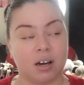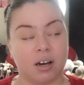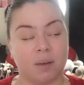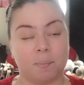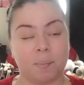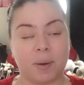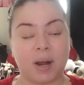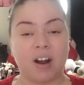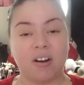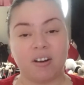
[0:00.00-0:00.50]

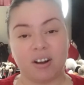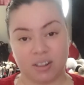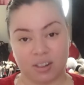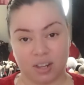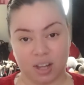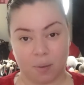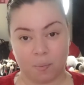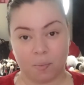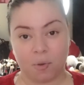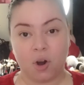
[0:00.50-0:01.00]
pairing
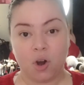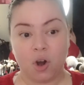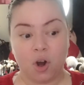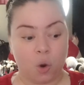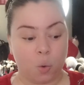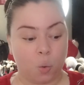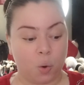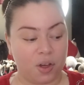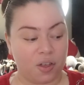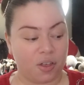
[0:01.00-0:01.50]
them
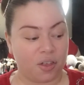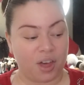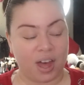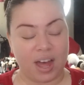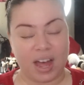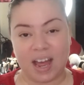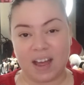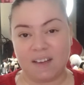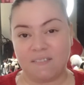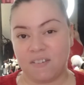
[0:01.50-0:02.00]
with
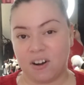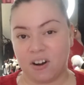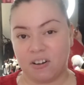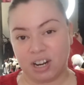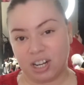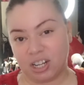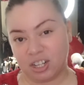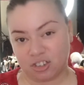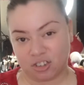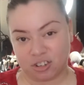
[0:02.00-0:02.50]
a very
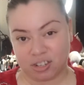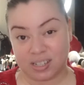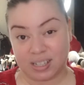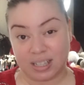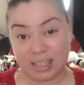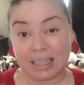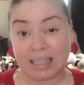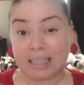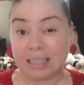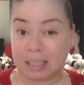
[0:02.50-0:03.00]

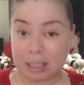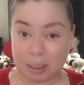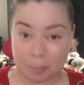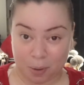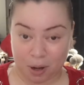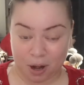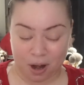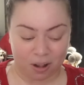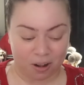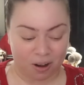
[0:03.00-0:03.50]
interesting lip
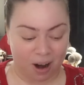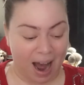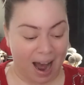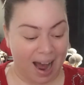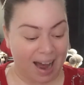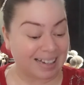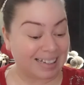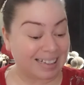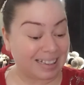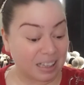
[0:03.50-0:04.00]
color.
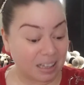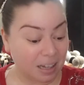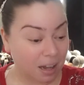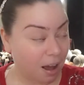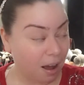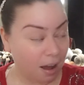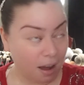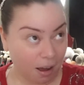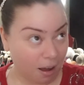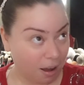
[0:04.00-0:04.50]
I
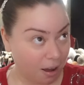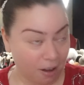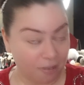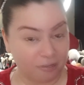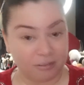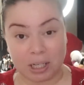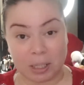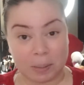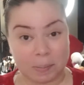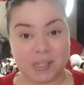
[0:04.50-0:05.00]
love
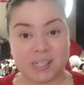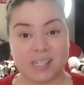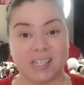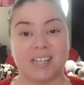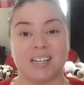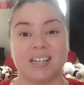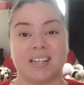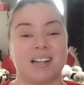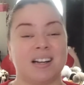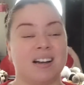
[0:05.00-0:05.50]

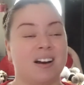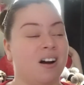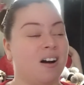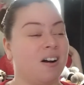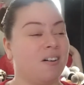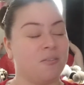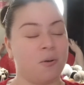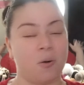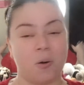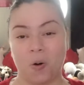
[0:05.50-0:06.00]
lipstick
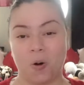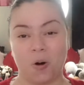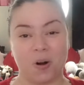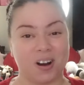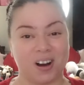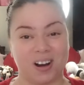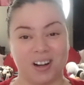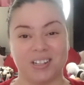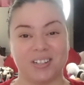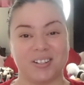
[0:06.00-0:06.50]
of all
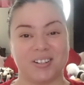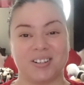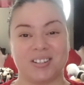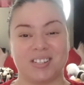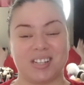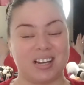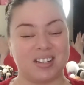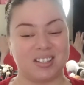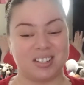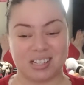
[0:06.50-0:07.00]
colors.
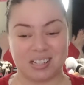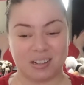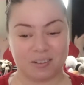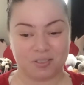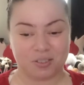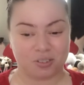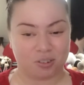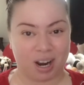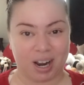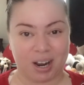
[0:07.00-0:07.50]
I just love
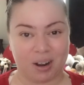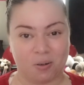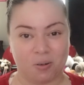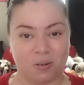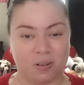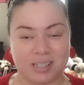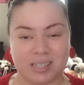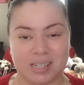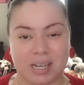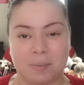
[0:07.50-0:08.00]
trying
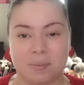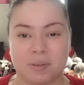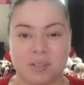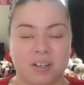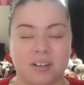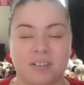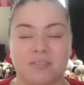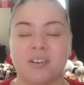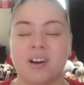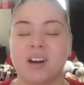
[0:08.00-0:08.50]
all types
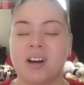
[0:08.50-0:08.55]
of